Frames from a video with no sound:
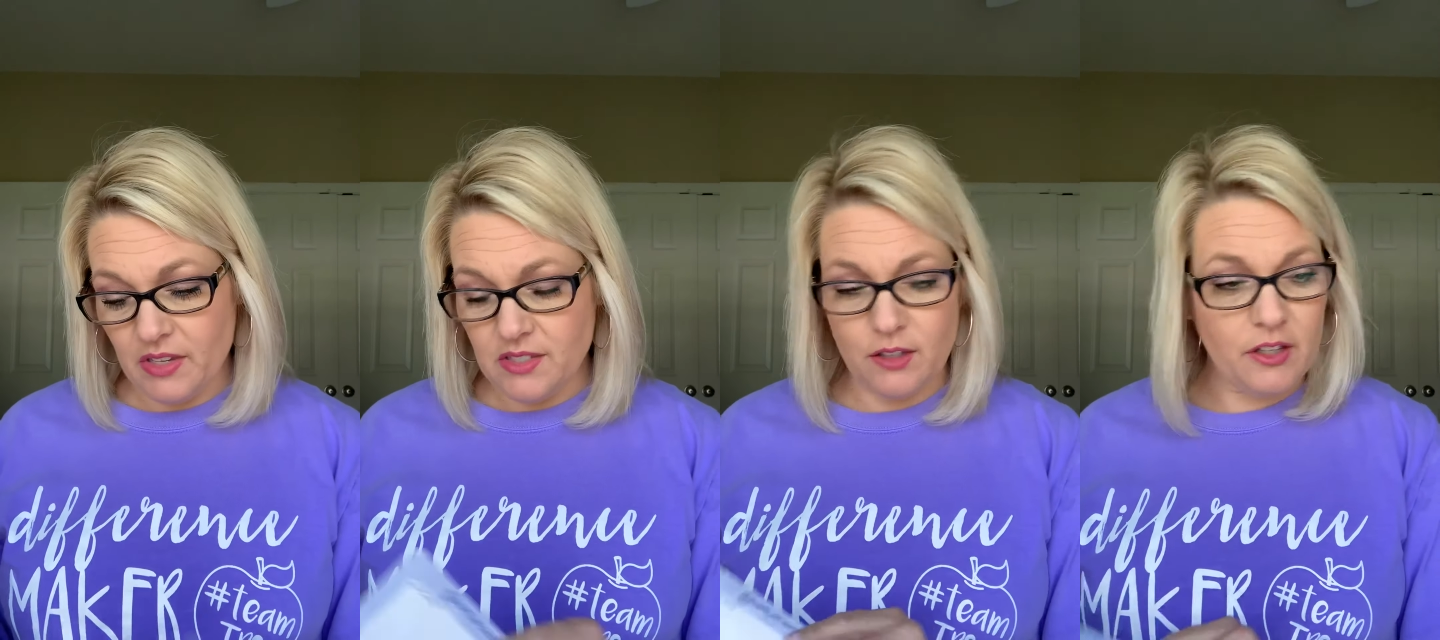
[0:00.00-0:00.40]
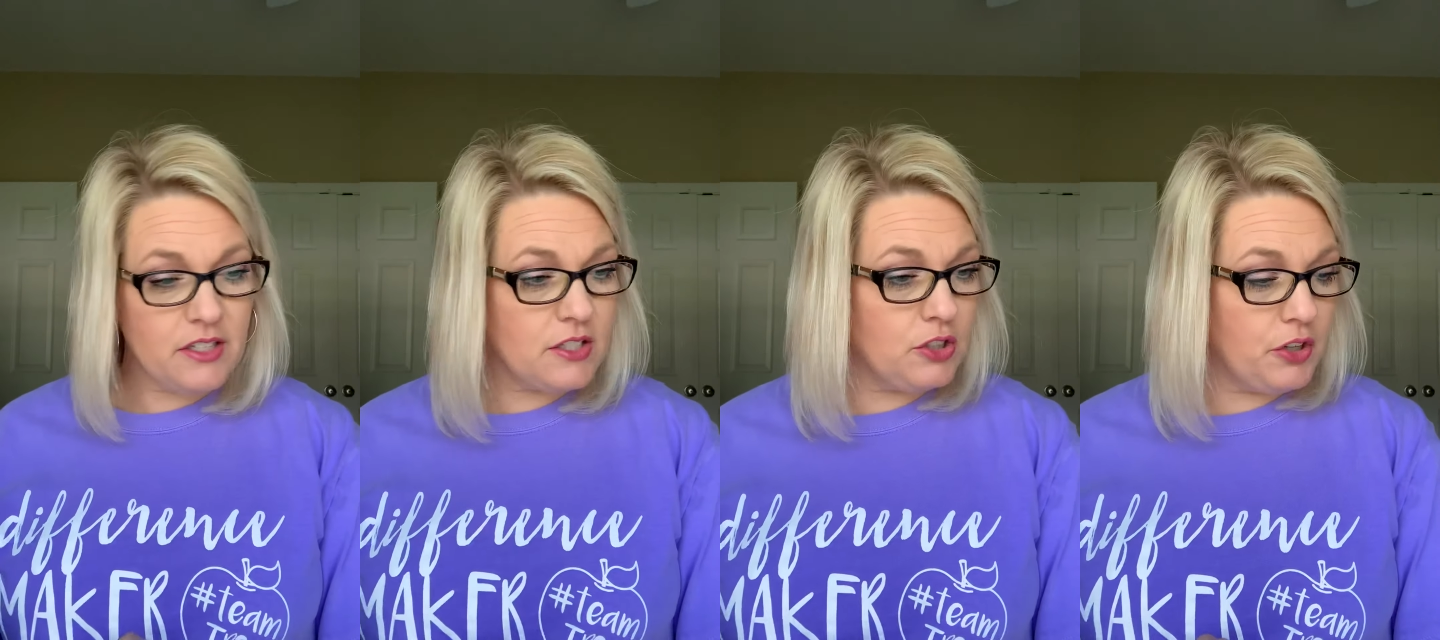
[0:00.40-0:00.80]
So
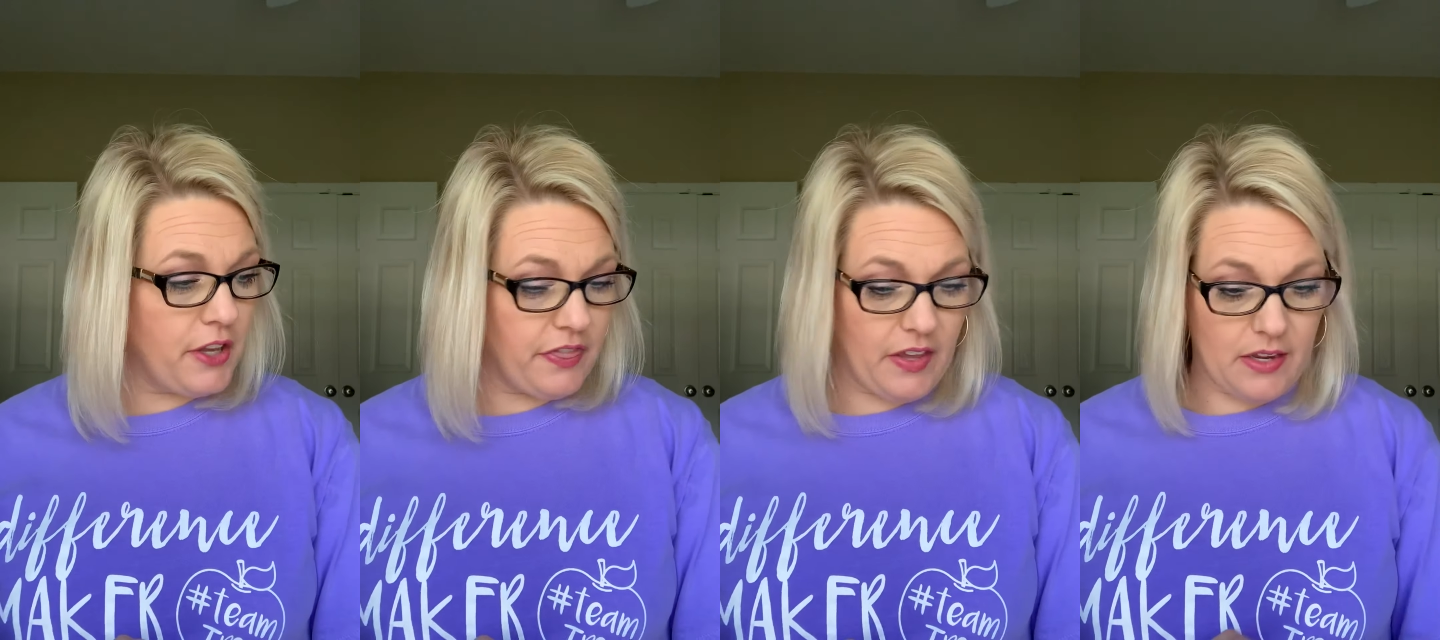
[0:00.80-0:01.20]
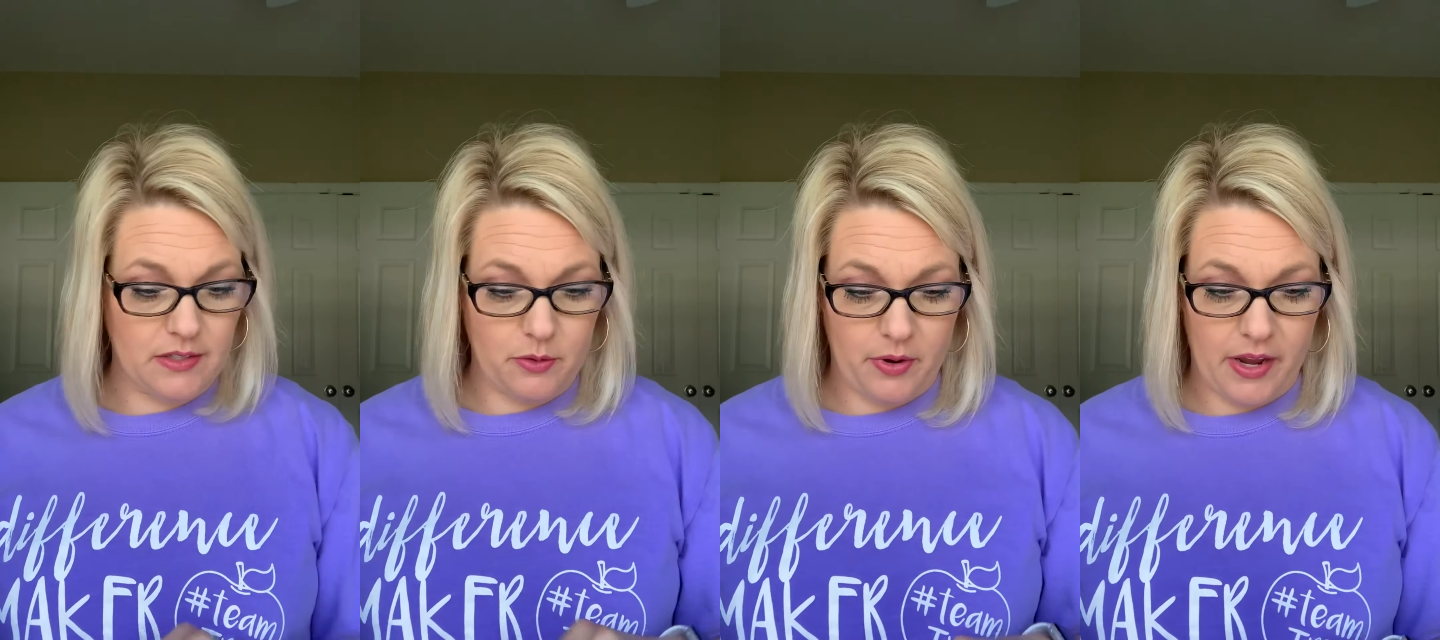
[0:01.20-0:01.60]
let's look at
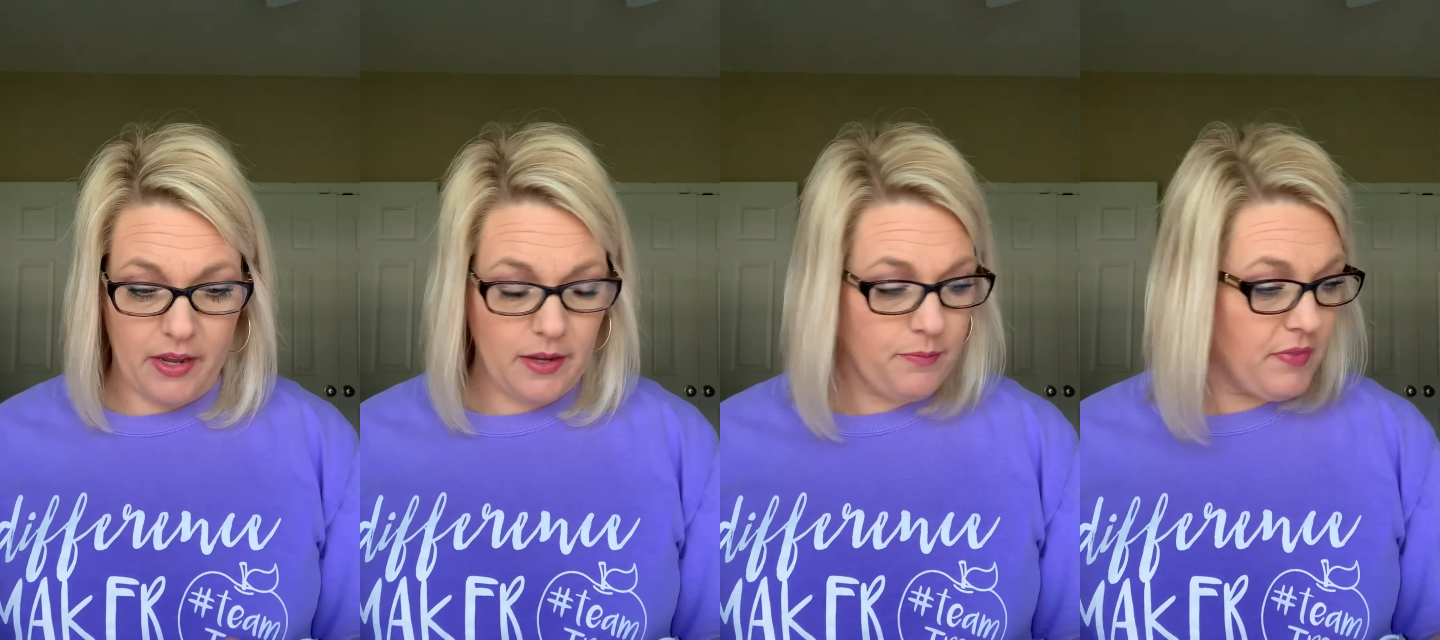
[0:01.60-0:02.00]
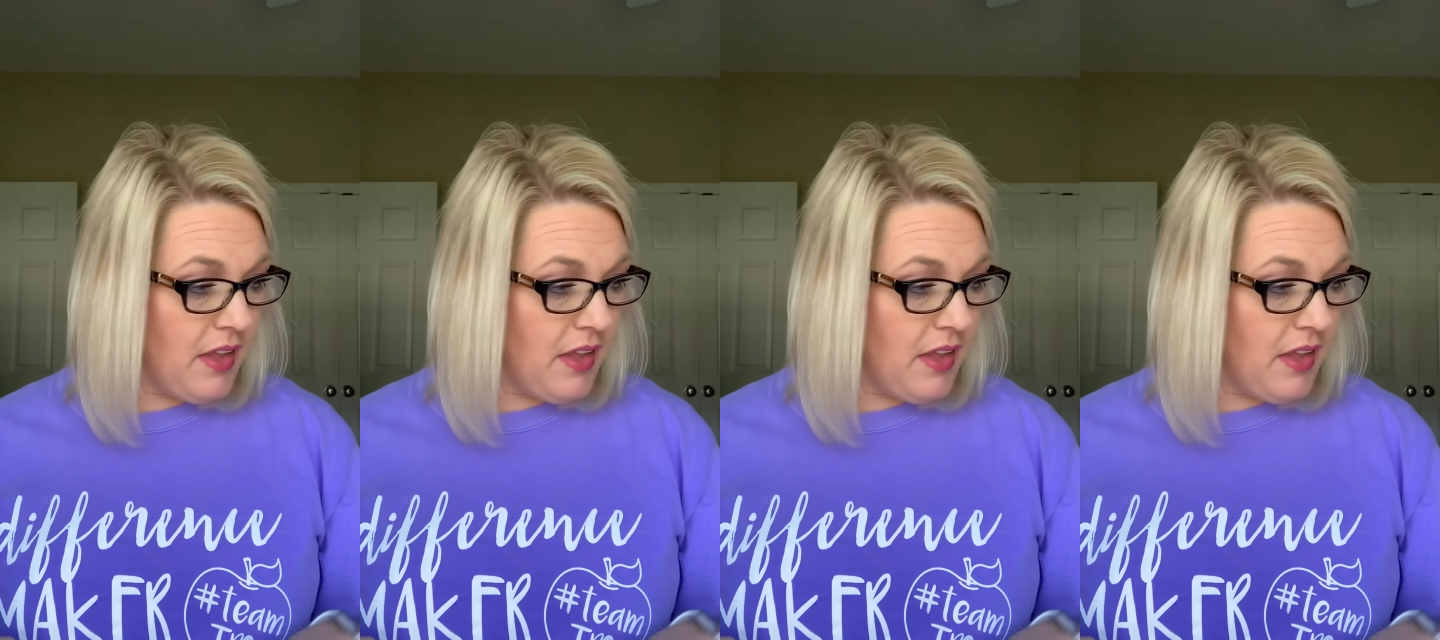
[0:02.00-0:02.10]
these, okay?